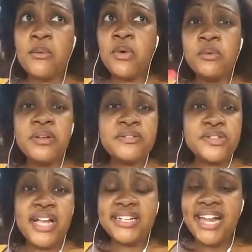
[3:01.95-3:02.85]
I wore
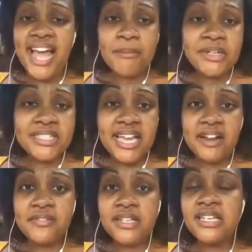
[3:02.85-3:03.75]
weaves for like 9 months
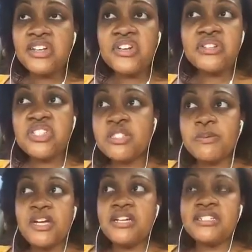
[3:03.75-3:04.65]
out of the year
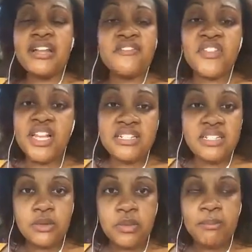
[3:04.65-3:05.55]
just because I didn't feel like
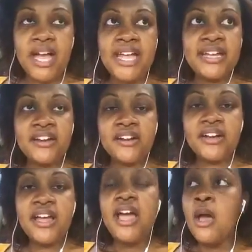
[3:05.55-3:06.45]
dealing with my hair.
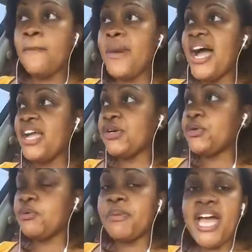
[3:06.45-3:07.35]
My hair
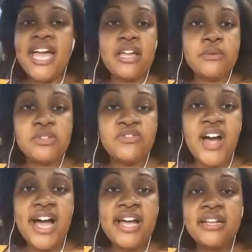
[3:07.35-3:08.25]
grew back. It was
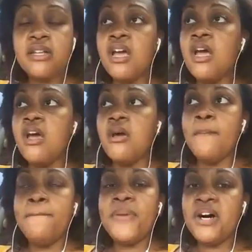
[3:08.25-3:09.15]
fine.
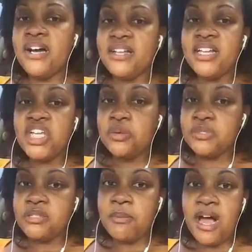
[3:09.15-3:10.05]
But here
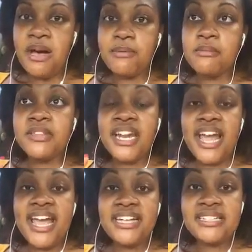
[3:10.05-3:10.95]
was the problem that
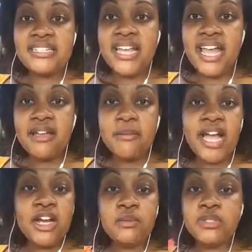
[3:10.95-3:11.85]
I had today.
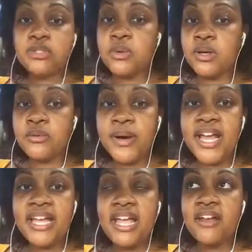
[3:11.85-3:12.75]
My hair was doing
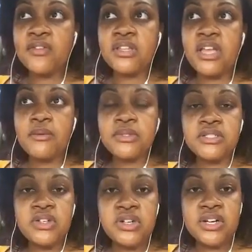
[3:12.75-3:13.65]
great. Everything
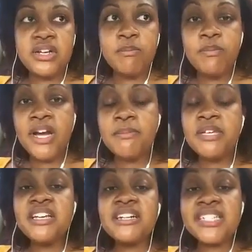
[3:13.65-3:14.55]
was good. But
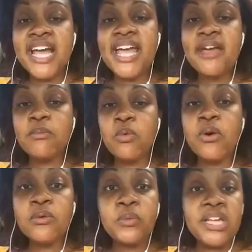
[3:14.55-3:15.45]
because I had
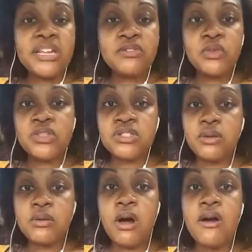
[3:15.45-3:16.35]
worn weaves for
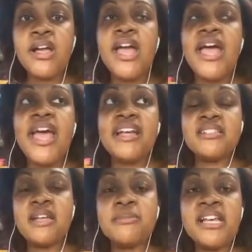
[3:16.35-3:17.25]
so long,
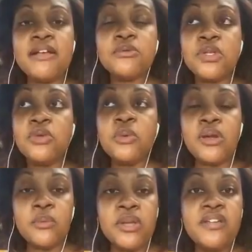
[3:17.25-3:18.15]
and sometimes when you
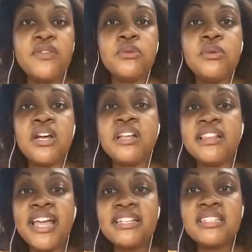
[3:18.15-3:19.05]
wear weave, you
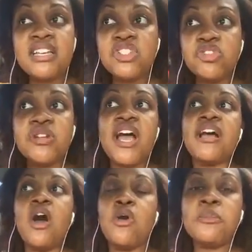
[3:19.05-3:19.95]
neglect it because you're
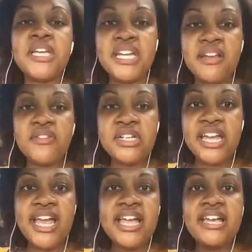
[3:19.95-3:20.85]
not combing it every
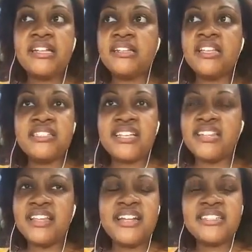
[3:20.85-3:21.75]
day and things
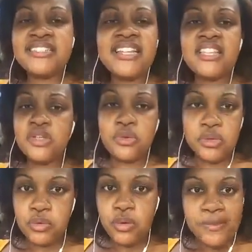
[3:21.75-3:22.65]
like that. And there's nothing you
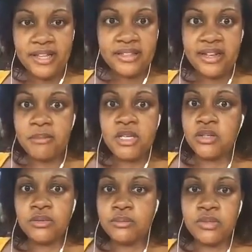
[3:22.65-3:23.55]
can do about that. I
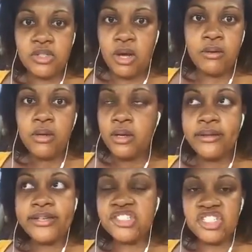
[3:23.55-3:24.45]
mean,
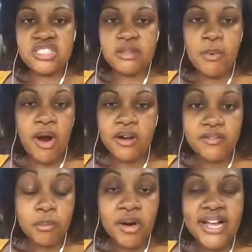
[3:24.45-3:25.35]
it's just a part
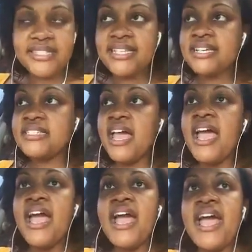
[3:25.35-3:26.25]
of the process.
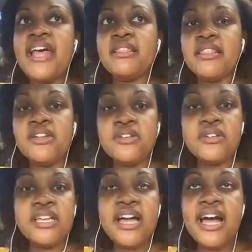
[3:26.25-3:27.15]
And
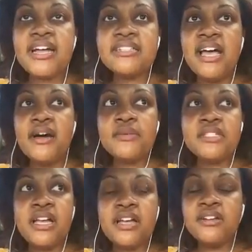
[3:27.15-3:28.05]
literally, guys, I
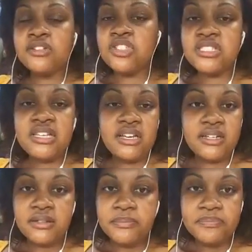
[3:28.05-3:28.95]
was like, girl, just
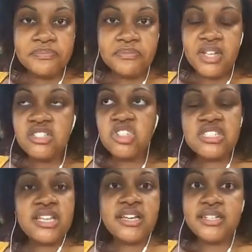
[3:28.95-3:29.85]
cut it.
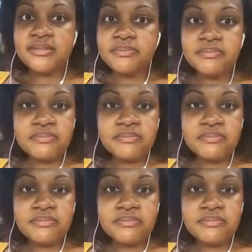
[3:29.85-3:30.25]
Just cut it.